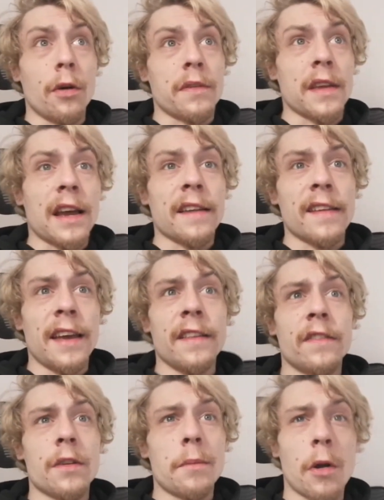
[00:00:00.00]
hope to see you guys
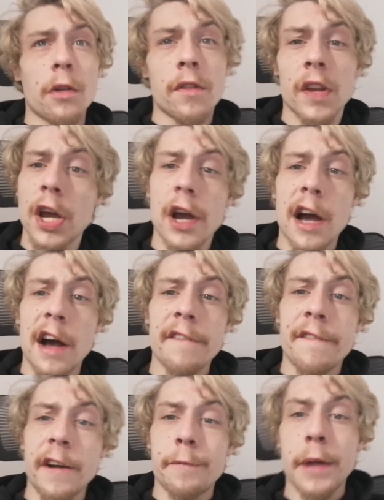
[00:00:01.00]
in tomorrow's video
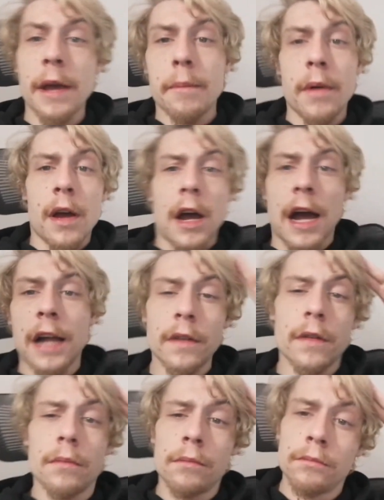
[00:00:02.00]
at 5 p.m.
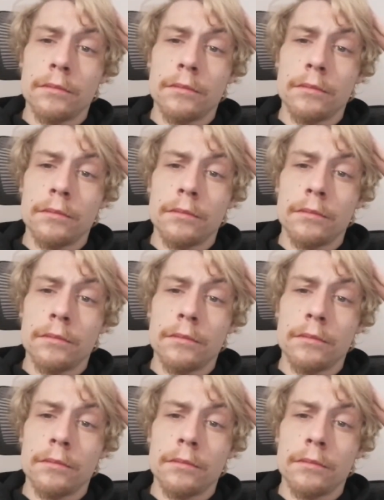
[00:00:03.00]
And